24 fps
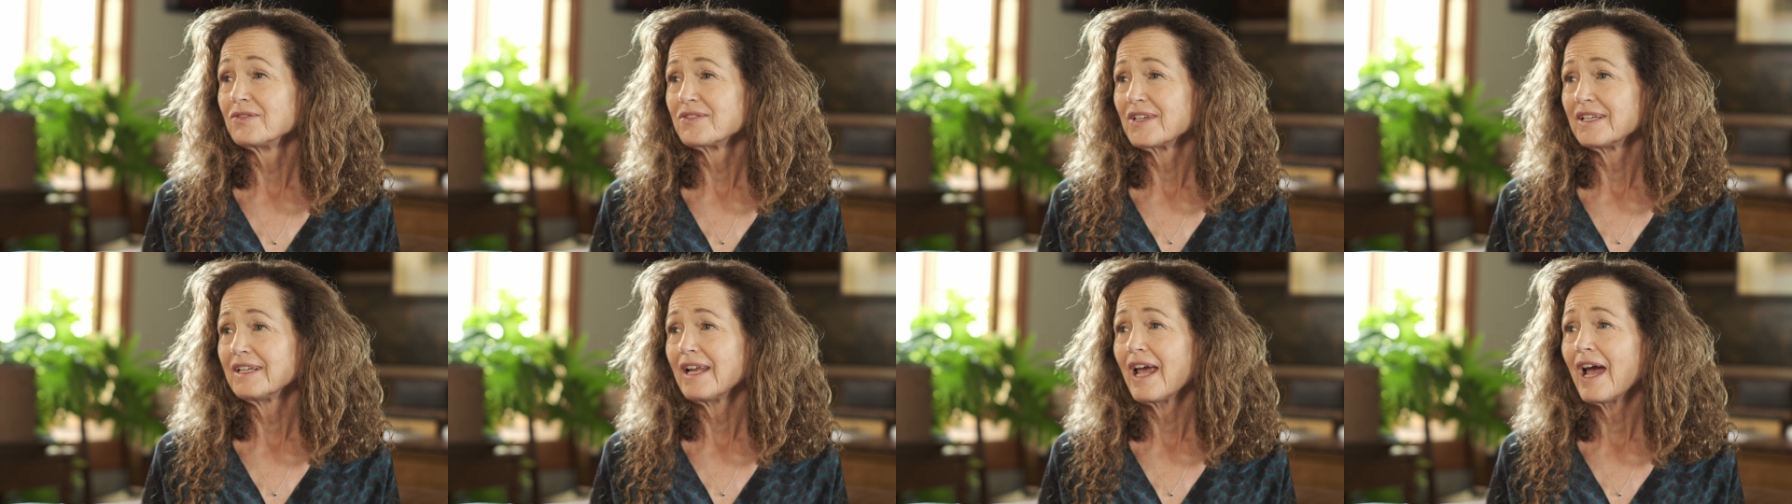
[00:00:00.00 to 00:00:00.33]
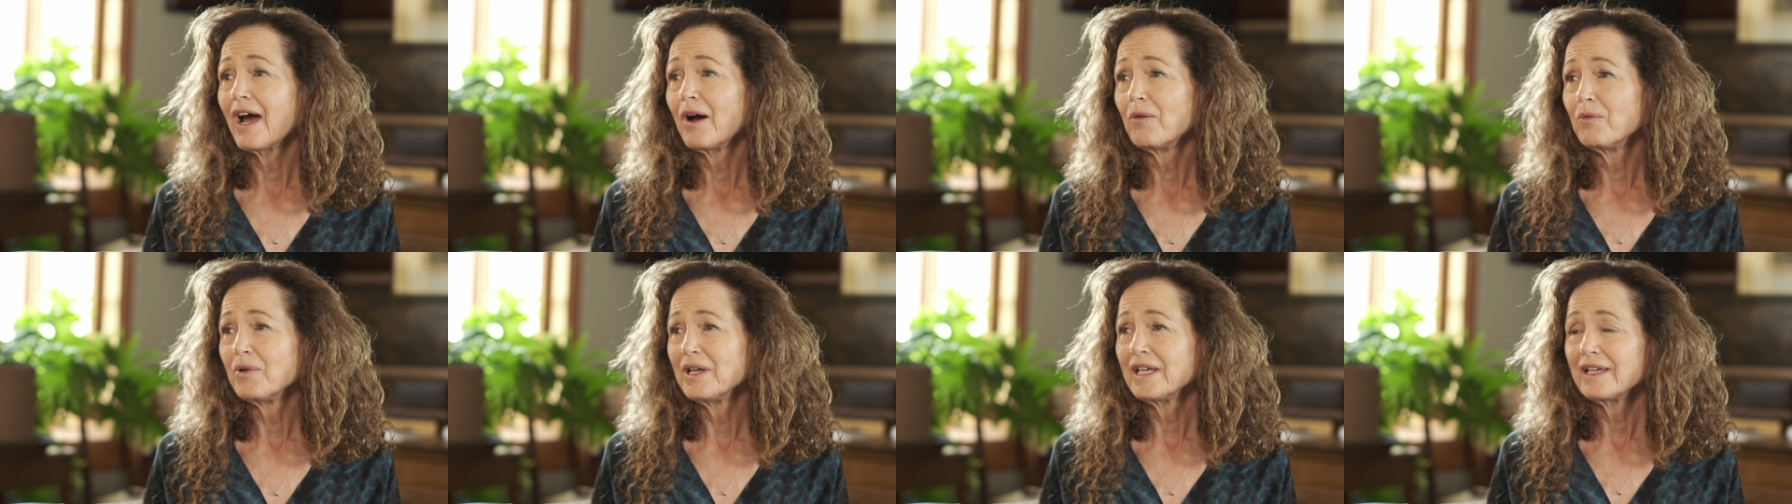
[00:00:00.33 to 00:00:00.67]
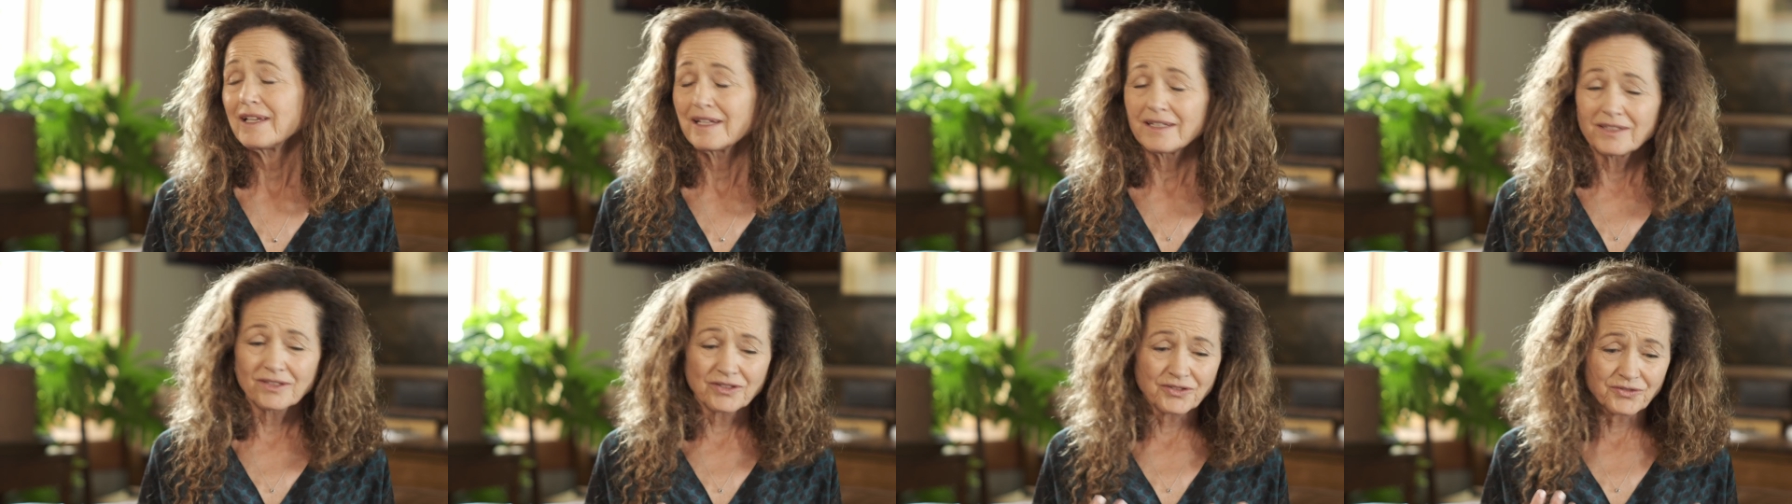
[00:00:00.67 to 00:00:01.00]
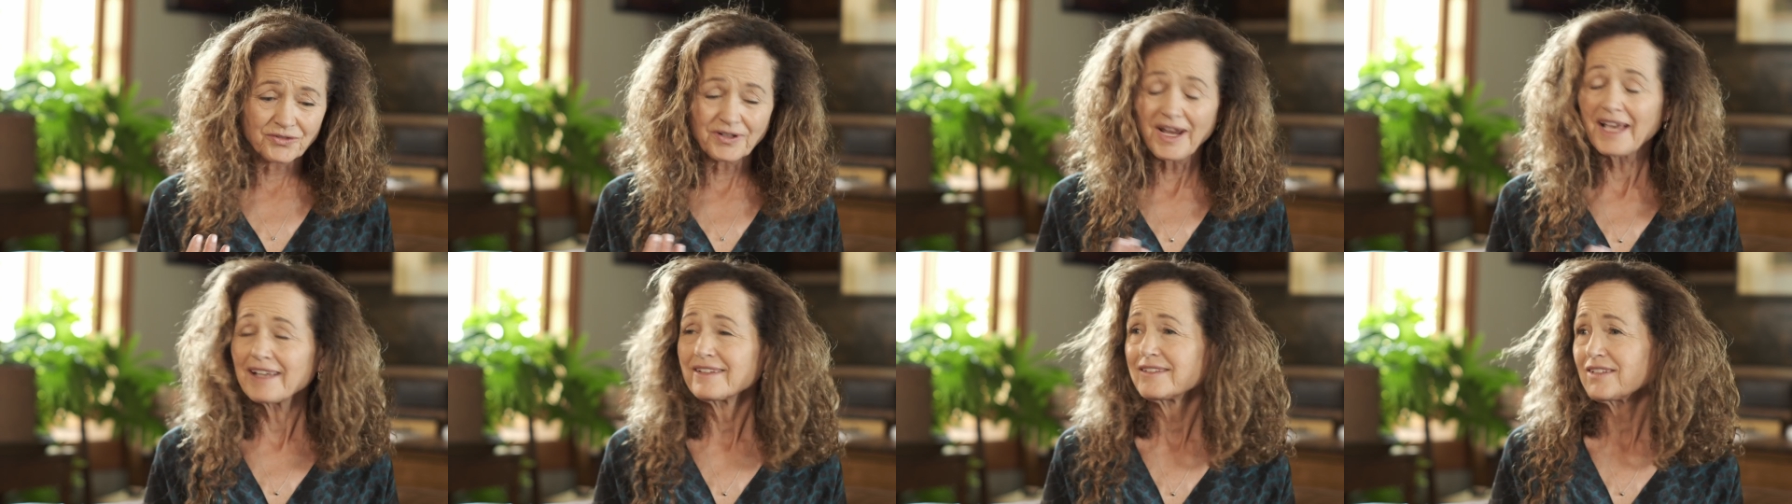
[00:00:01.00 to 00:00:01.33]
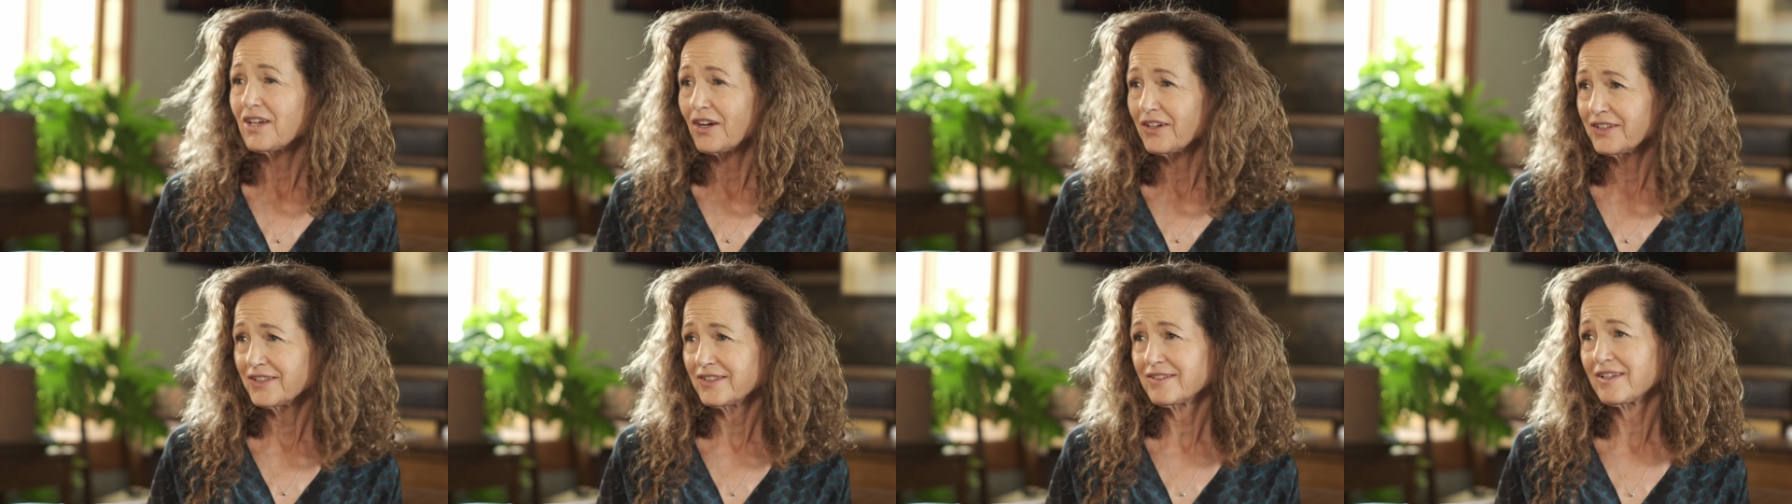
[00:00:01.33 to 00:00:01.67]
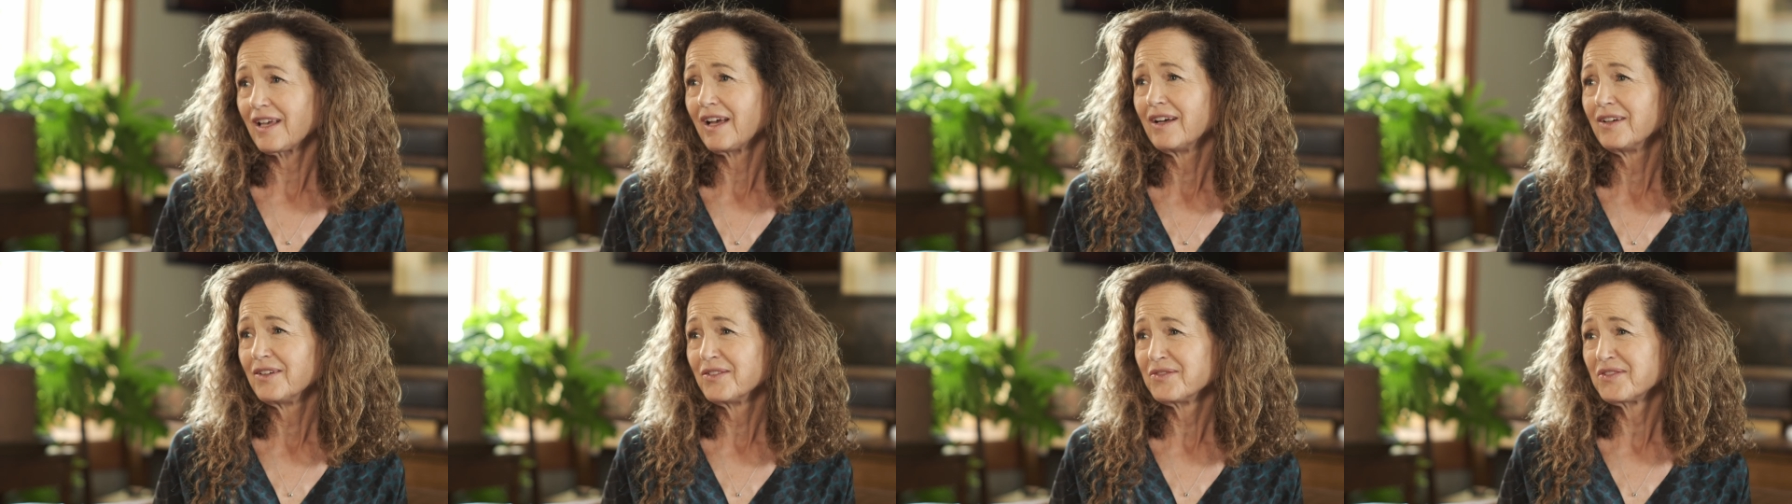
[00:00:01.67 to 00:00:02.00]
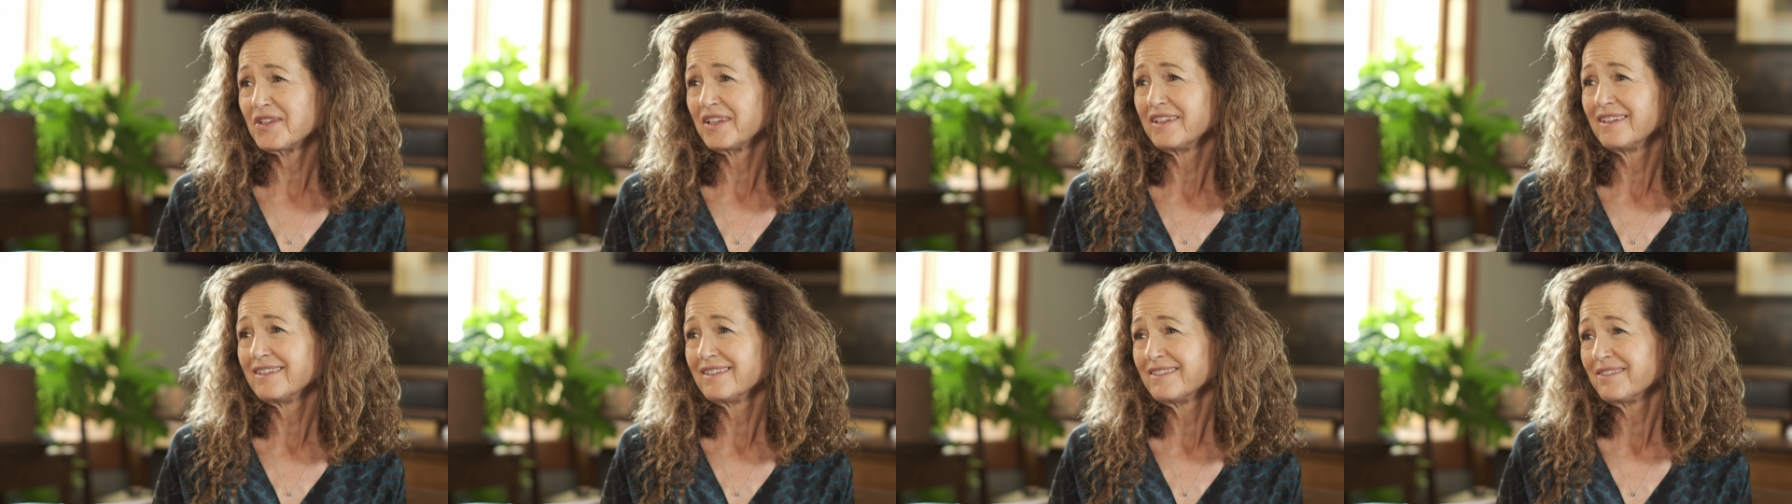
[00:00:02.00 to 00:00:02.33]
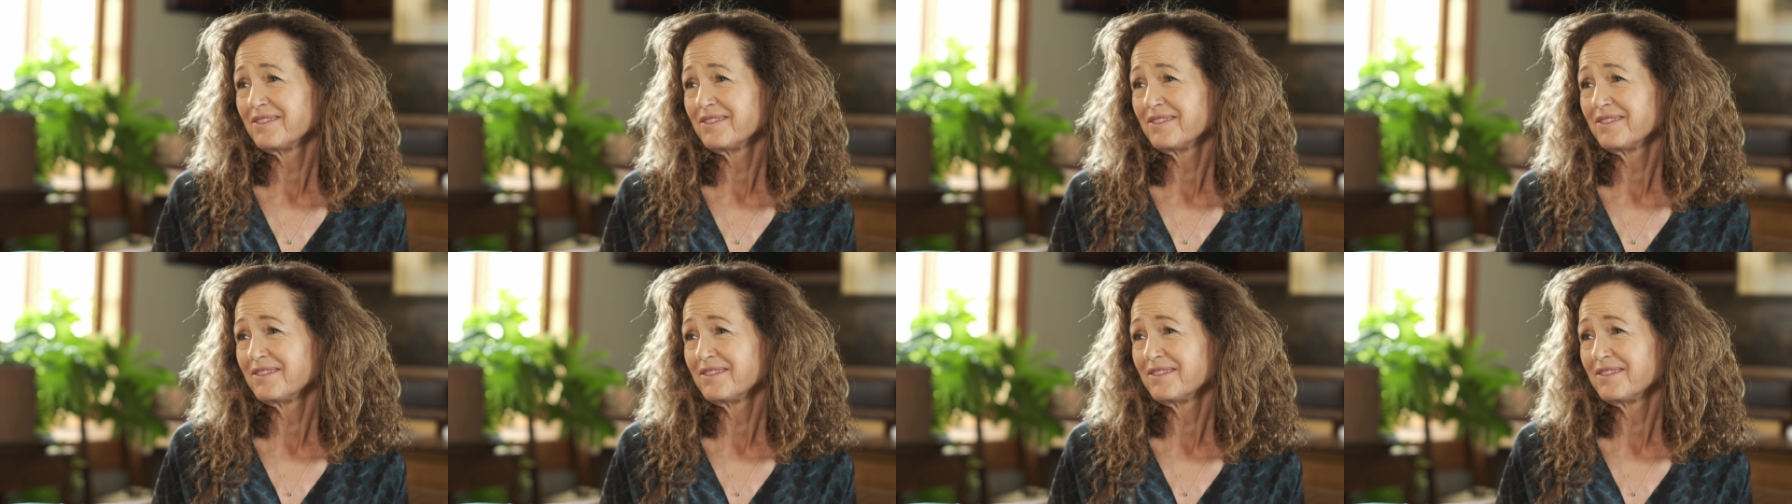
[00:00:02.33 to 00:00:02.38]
and how we can dress ourselves in,